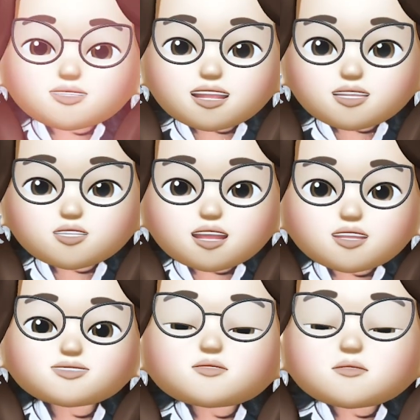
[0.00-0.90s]
these
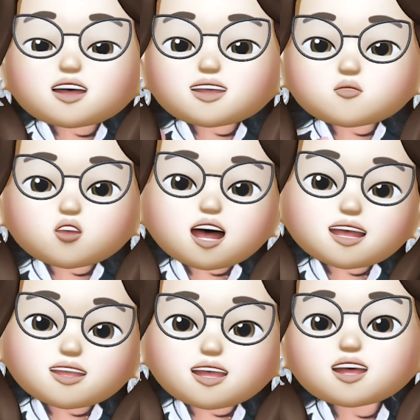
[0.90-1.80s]
days, the
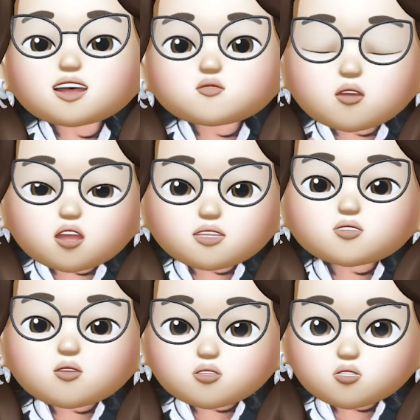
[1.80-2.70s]
multimodality models
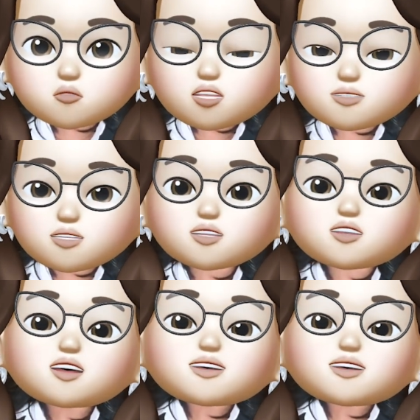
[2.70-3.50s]
are also present.